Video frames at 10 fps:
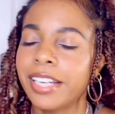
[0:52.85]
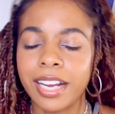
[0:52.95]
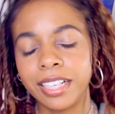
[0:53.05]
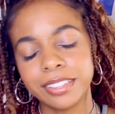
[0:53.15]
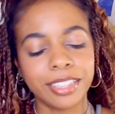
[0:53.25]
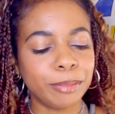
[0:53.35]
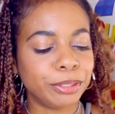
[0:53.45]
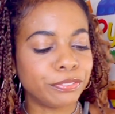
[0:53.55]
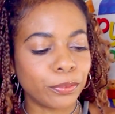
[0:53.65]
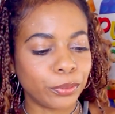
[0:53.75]
Yeah, I said
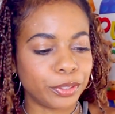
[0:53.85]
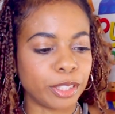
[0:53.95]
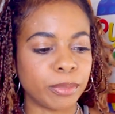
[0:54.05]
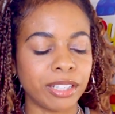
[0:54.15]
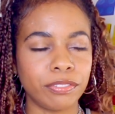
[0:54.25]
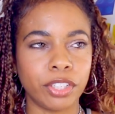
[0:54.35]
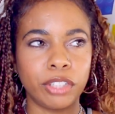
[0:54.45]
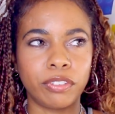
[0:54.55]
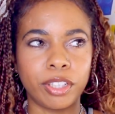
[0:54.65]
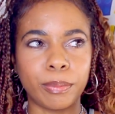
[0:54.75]
before that my
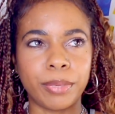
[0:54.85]
favorite